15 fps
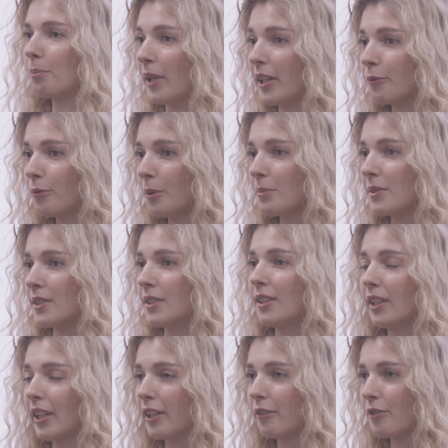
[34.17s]
platforms
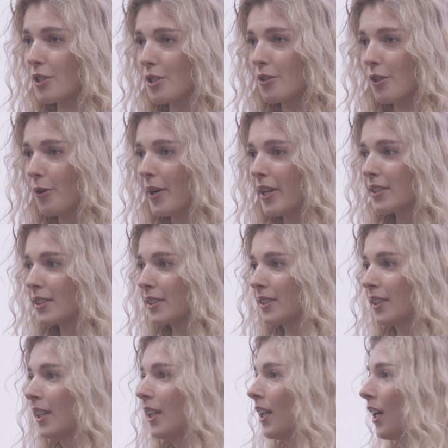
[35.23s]
like visionOS,
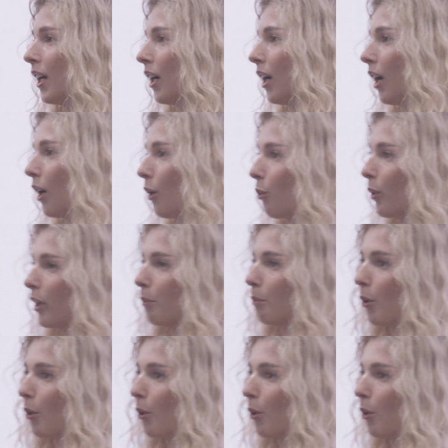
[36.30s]
where